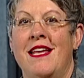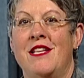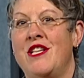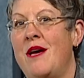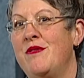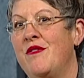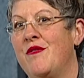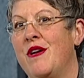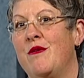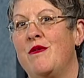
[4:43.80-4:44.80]
In Chapter
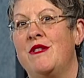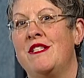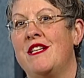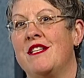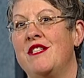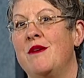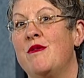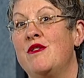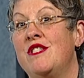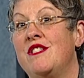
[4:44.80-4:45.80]
3, we'll discuss the
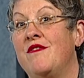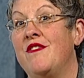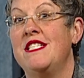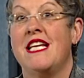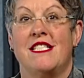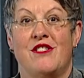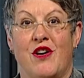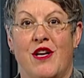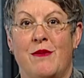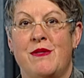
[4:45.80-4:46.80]
emergence of fintech
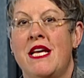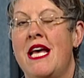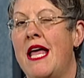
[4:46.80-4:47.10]
startups